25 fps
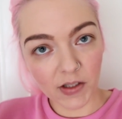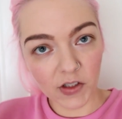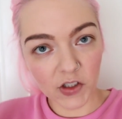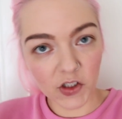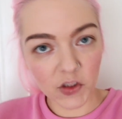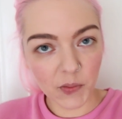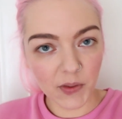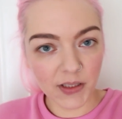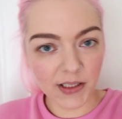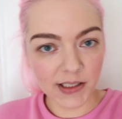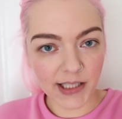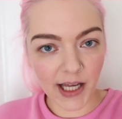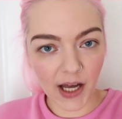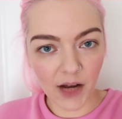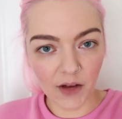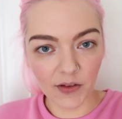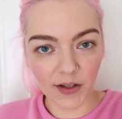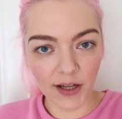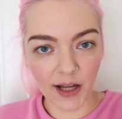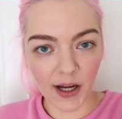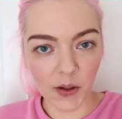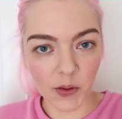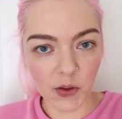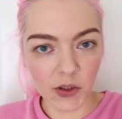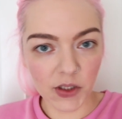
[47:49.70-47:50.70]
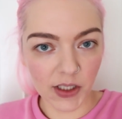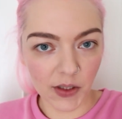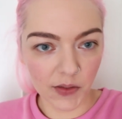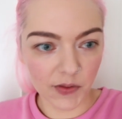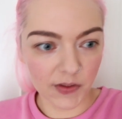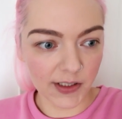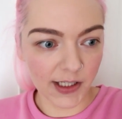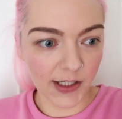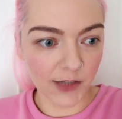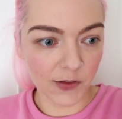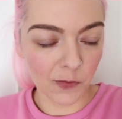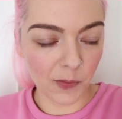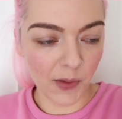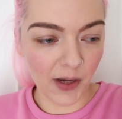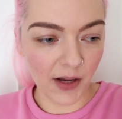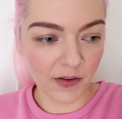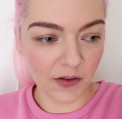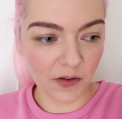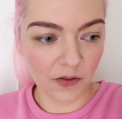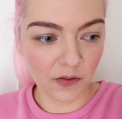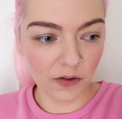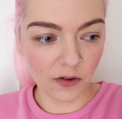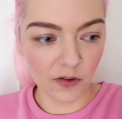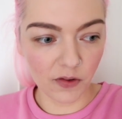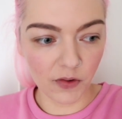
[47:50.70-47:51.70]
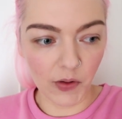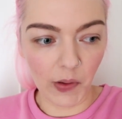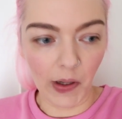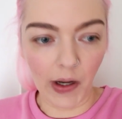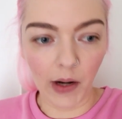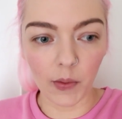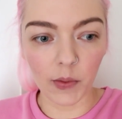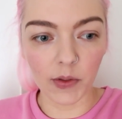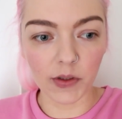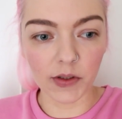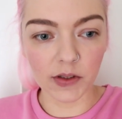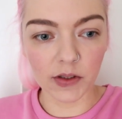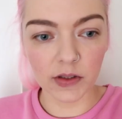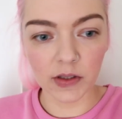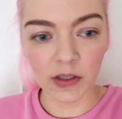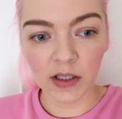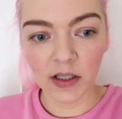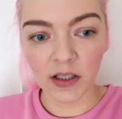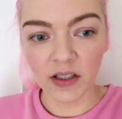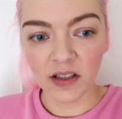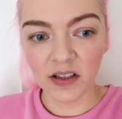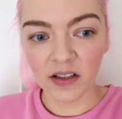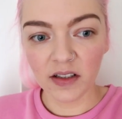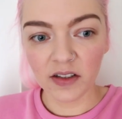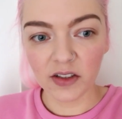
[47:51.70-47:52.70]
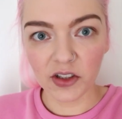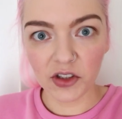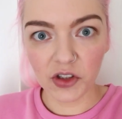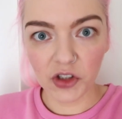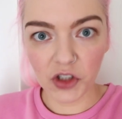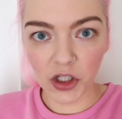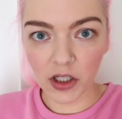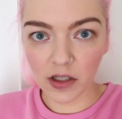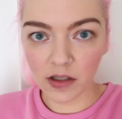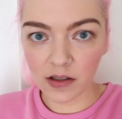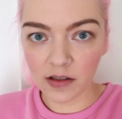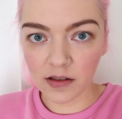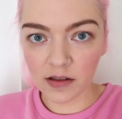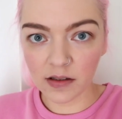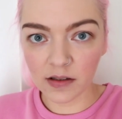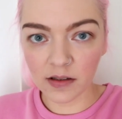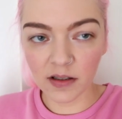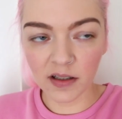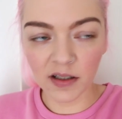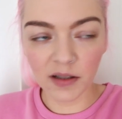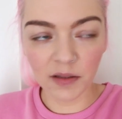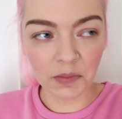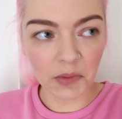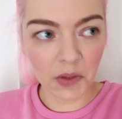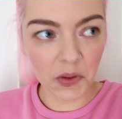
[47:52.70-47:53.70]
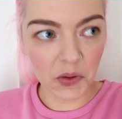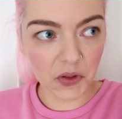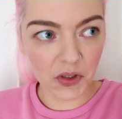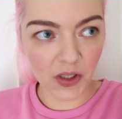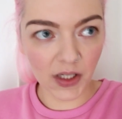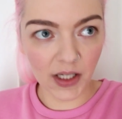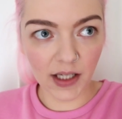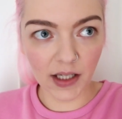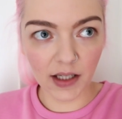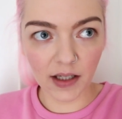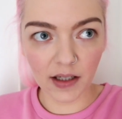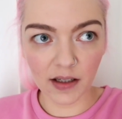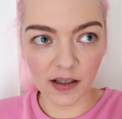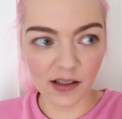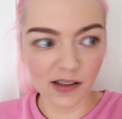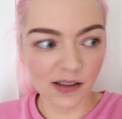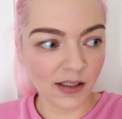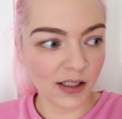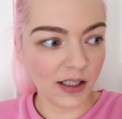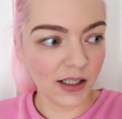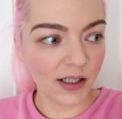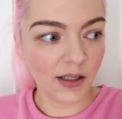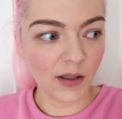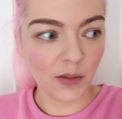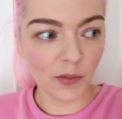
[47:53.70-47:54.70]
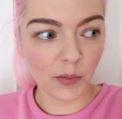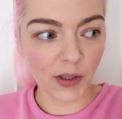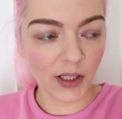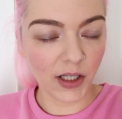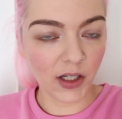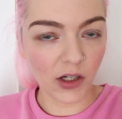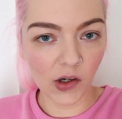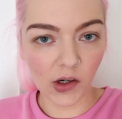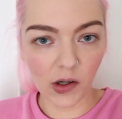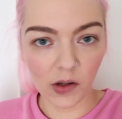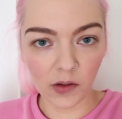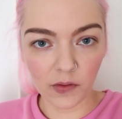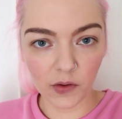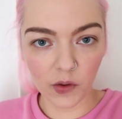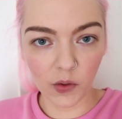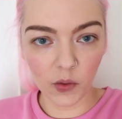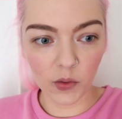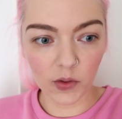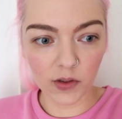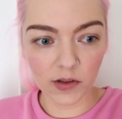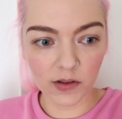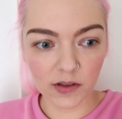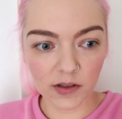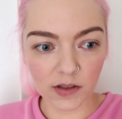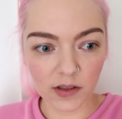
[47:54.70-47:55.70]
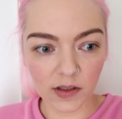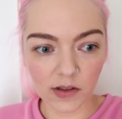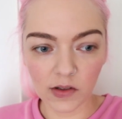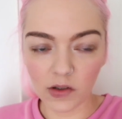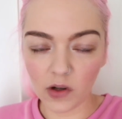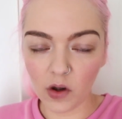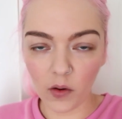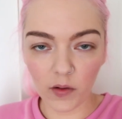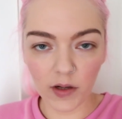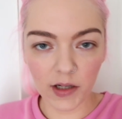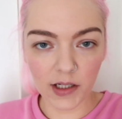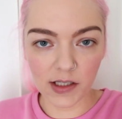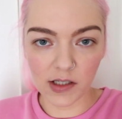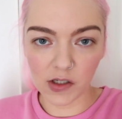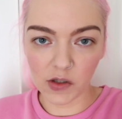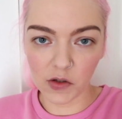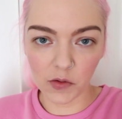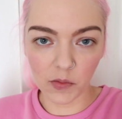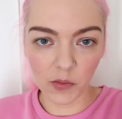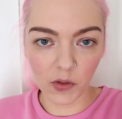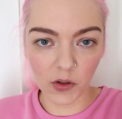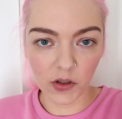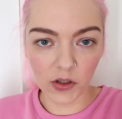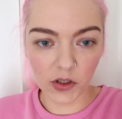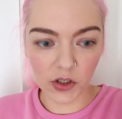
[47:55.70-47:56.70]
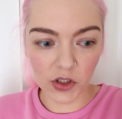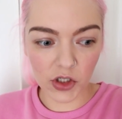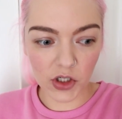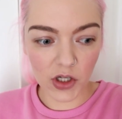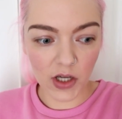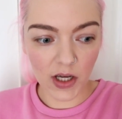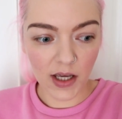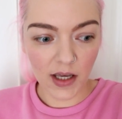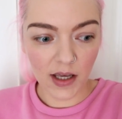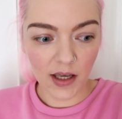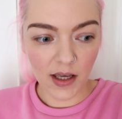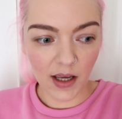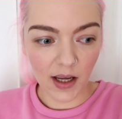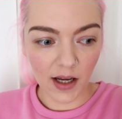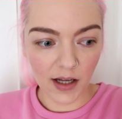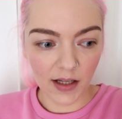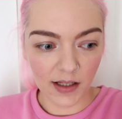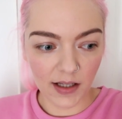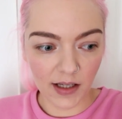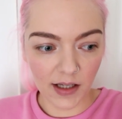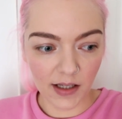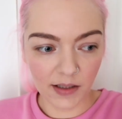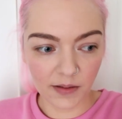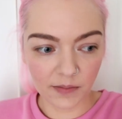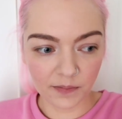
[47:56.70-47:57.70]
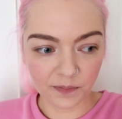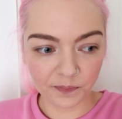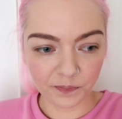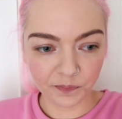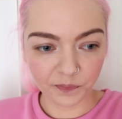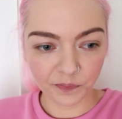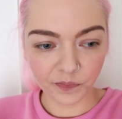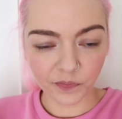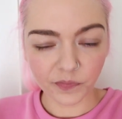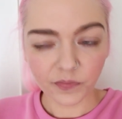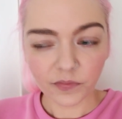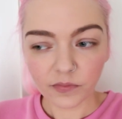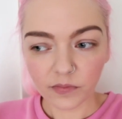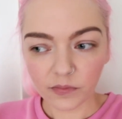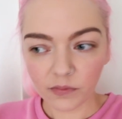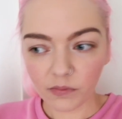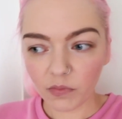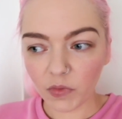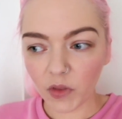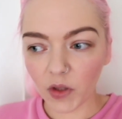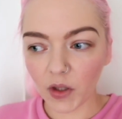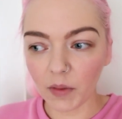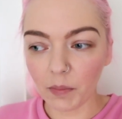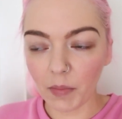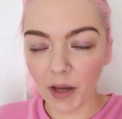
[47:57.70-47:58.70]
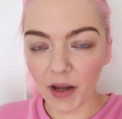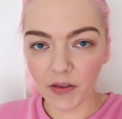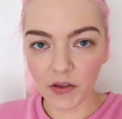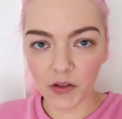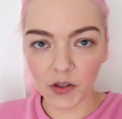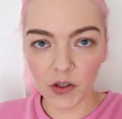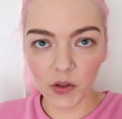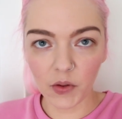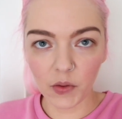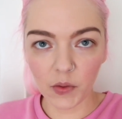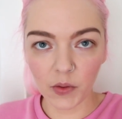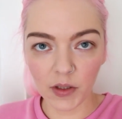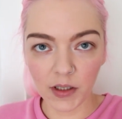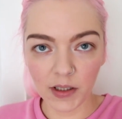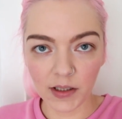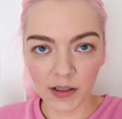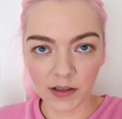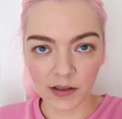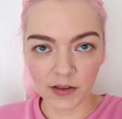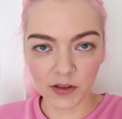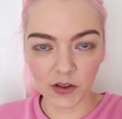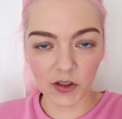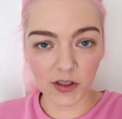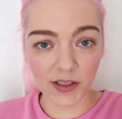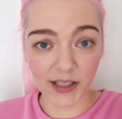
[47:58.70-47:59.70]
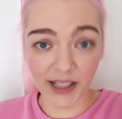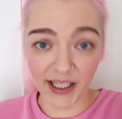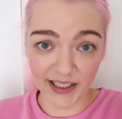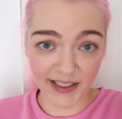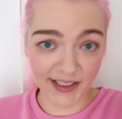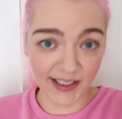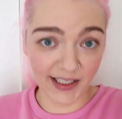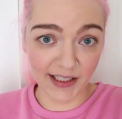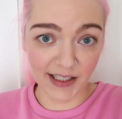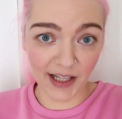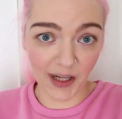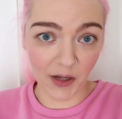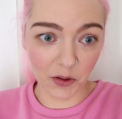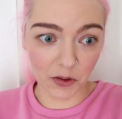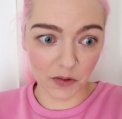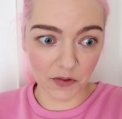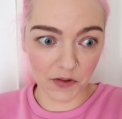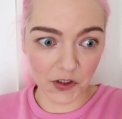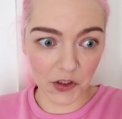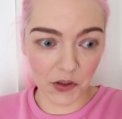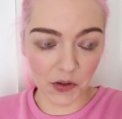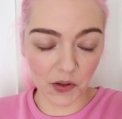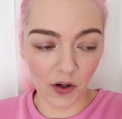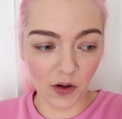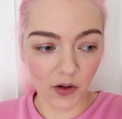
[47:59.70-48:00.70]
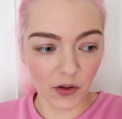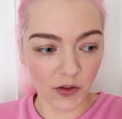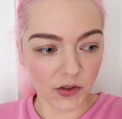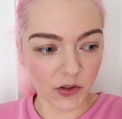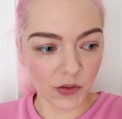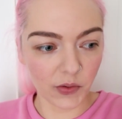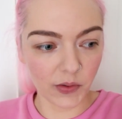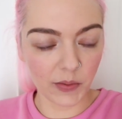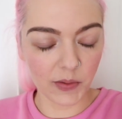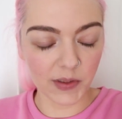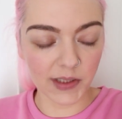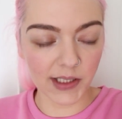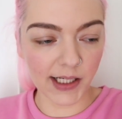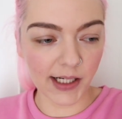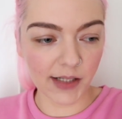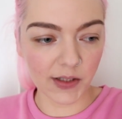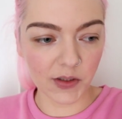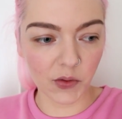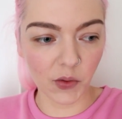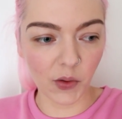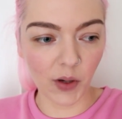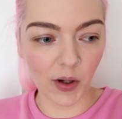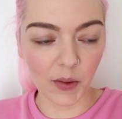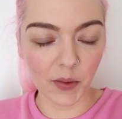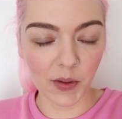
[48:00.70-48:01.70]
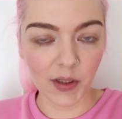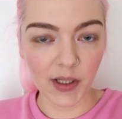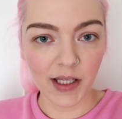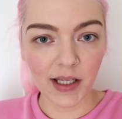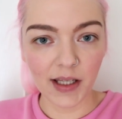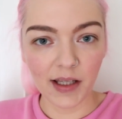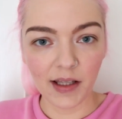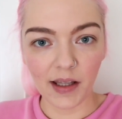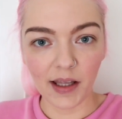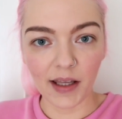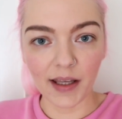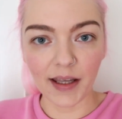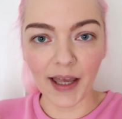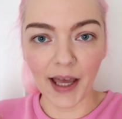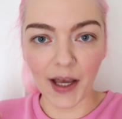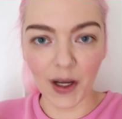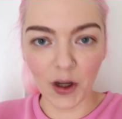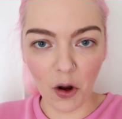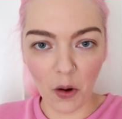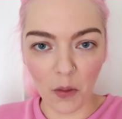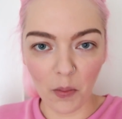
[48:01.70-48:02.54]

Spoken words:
just been sat on the couch downstairs with Matthew for a few hours, just chilling, music, playing on our phones, not really doing much. And then Matthew doesn't like sitting in the house for too long, so he was like, let's go out and get a